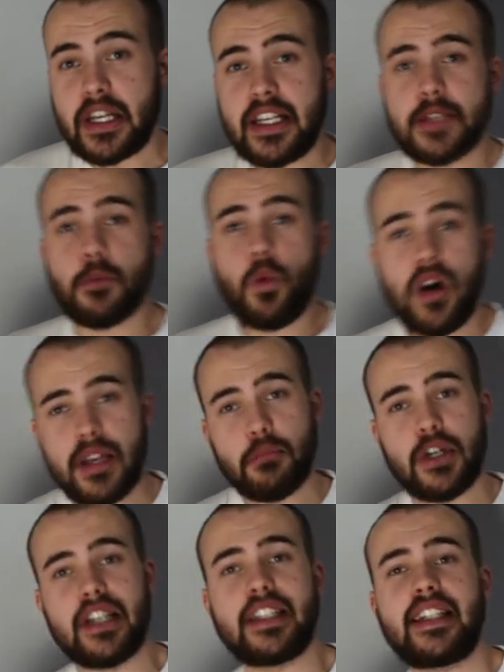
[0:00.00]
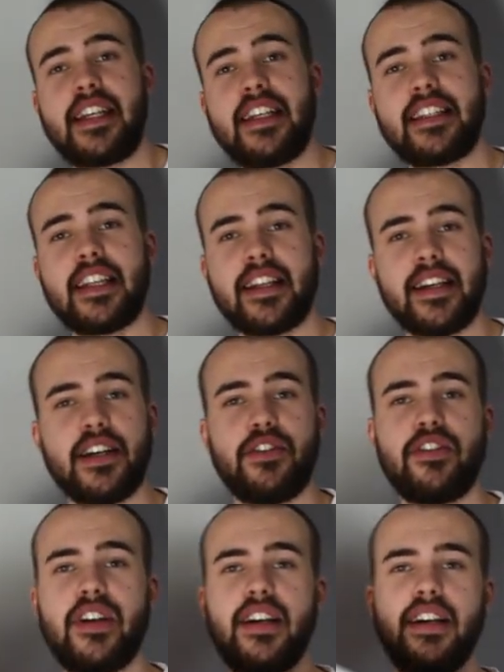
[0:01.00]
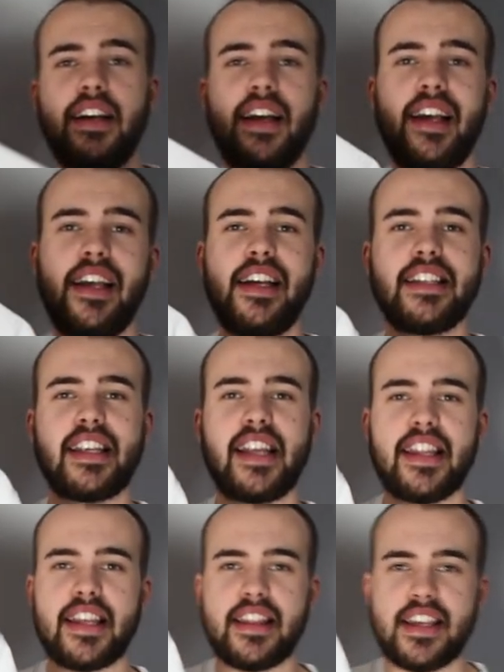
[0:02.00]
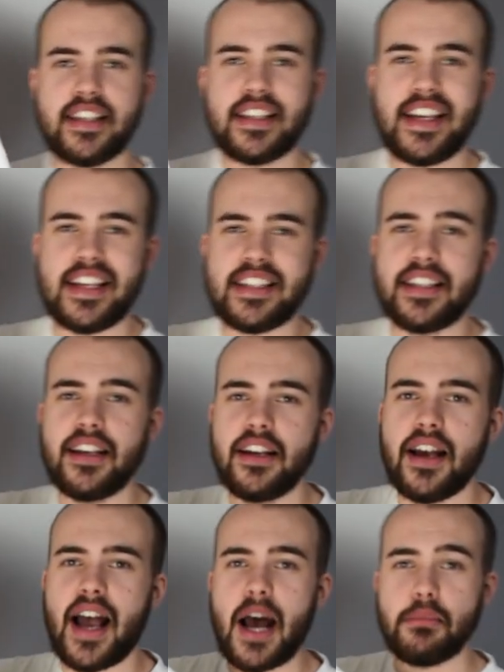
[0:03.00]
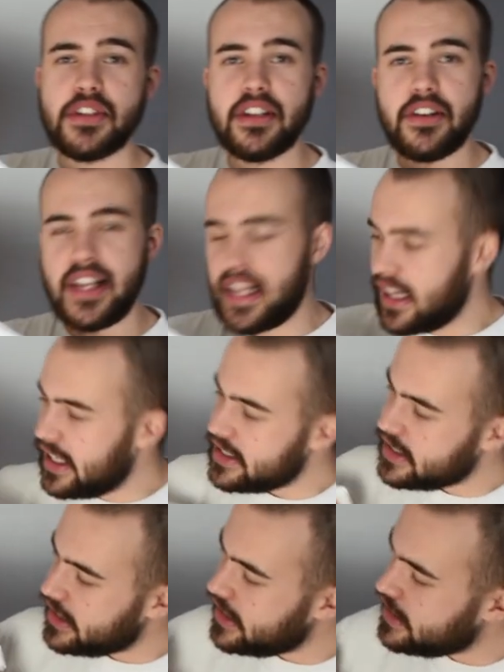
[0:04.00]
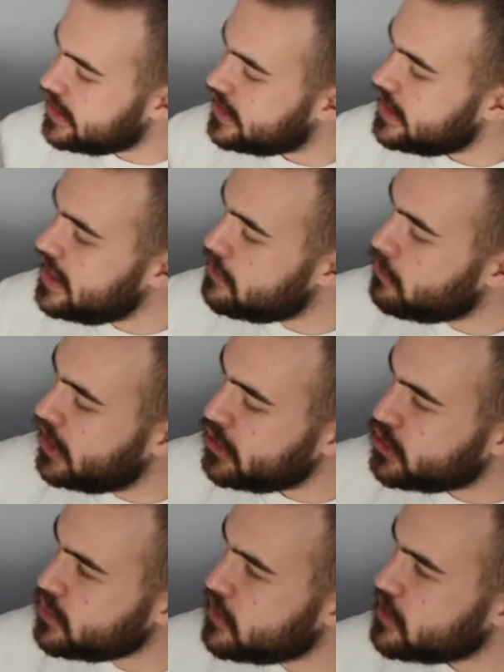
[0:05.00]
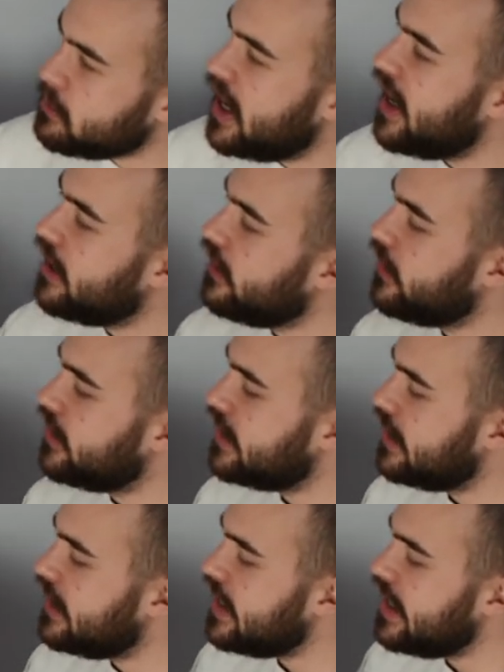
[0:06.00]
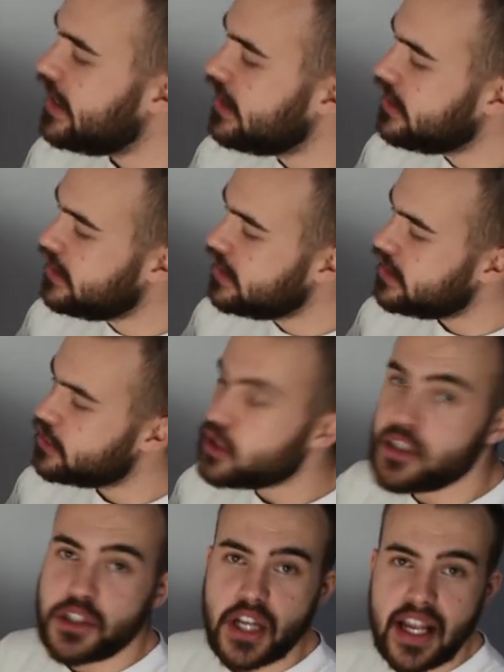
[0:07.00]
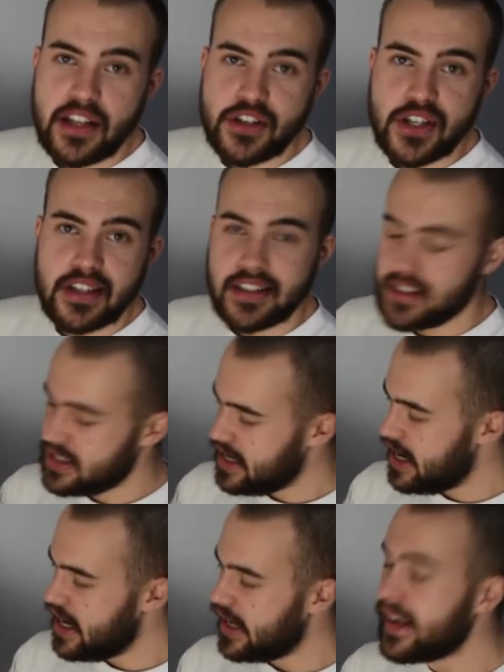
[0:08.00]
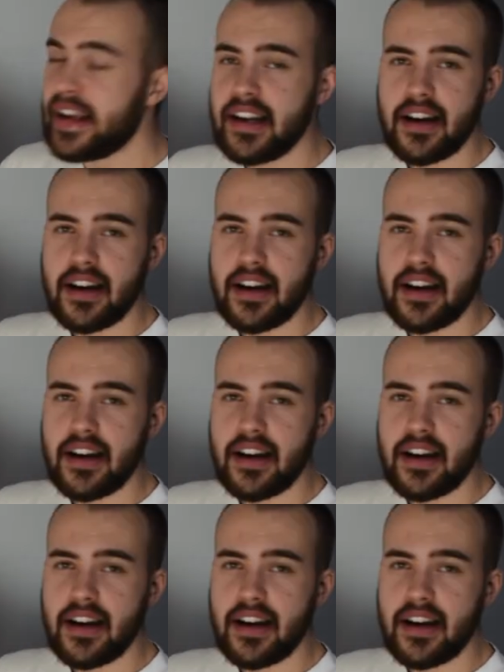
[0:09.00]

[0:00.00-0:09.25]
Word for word: because one Bart T isn't enough, here's another. This is absolutely classic. This is Eat My Shorts Man on the large changes tag.